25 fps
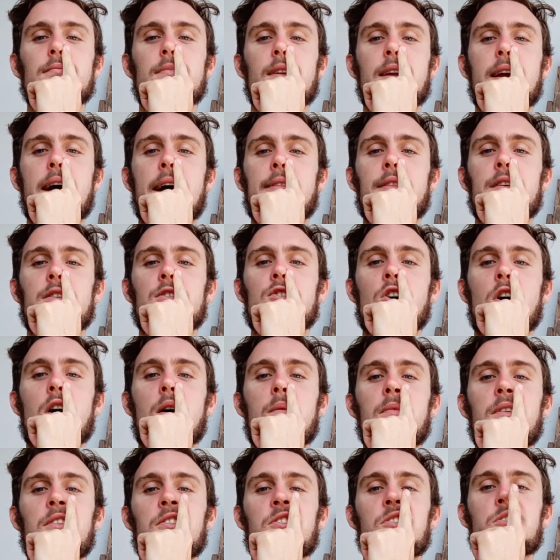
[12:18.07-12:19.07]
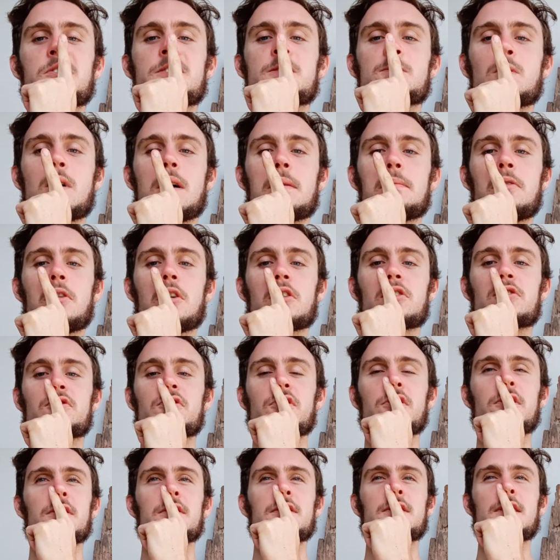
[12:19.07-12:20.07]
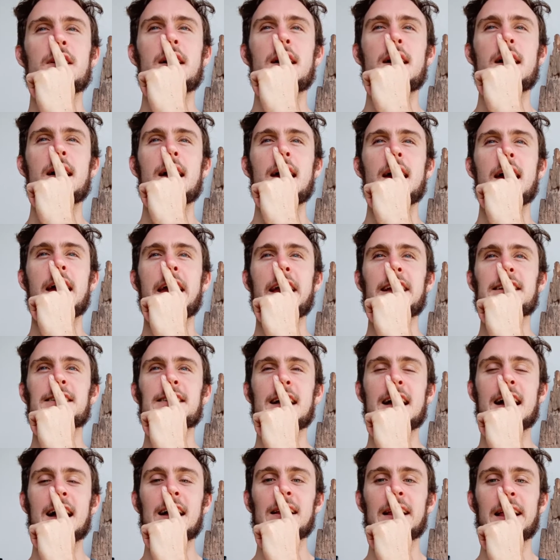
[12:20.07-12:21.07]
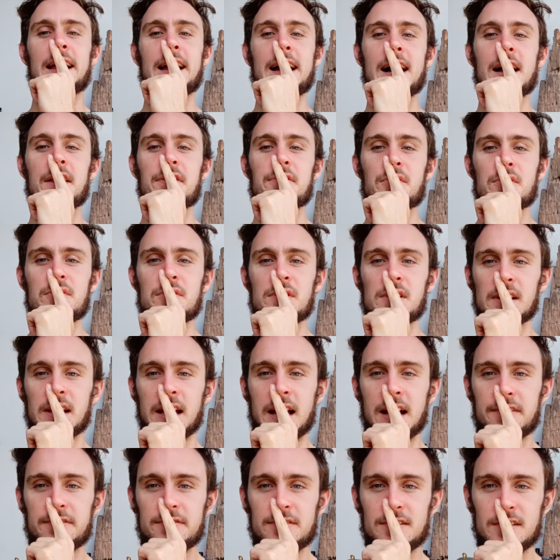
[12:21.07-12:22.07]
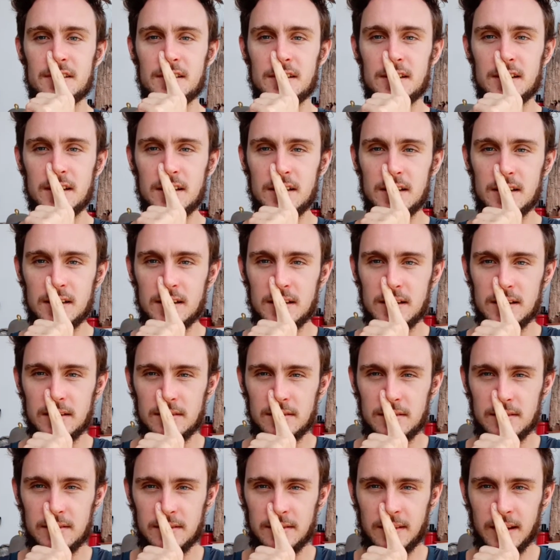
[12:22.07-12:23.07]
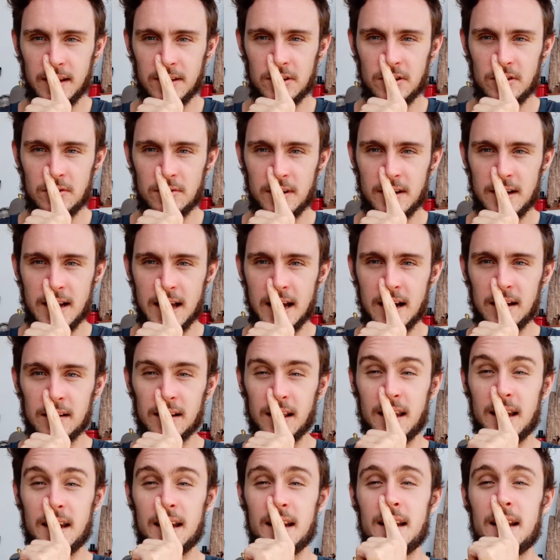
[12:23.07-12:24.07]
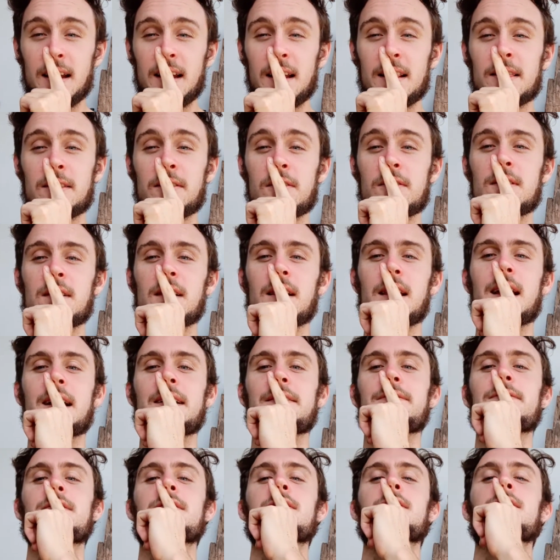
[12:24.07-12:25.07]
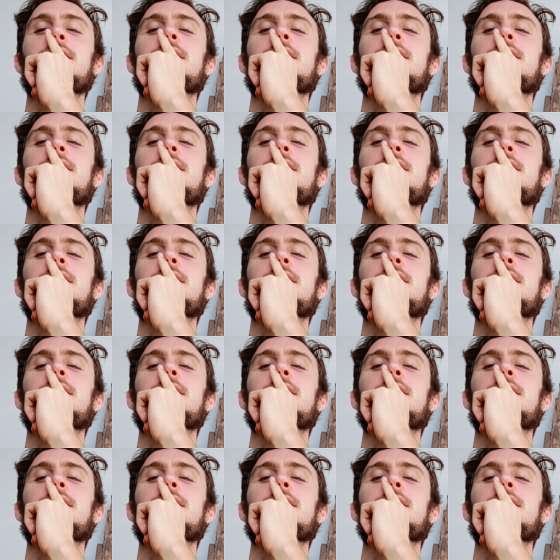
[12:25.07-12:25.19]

at the top, then you swap nostrils, exhale out through the left. Then you inhale in through the left,